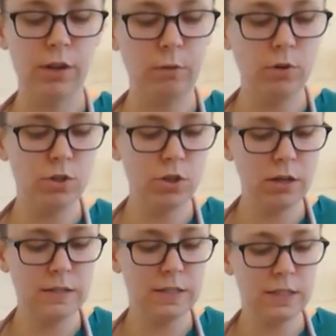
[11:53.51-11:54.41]
Like we
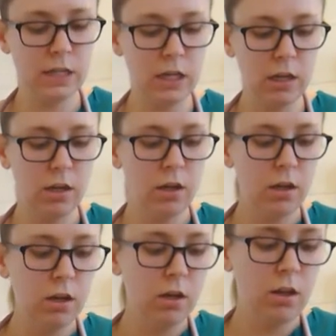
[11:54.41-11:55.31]
shouldn't see
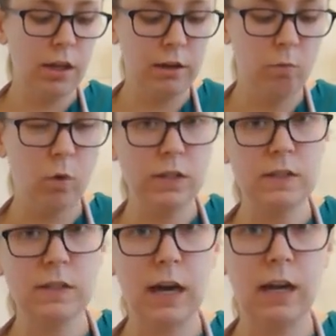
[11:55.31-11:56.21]
like one
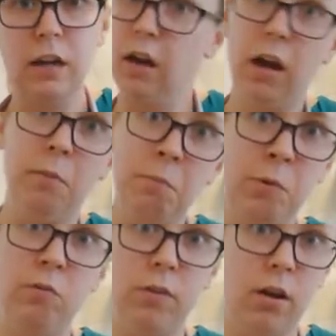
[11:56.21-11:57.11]
side not
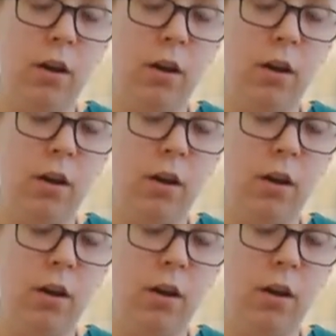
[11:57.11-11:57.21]
move at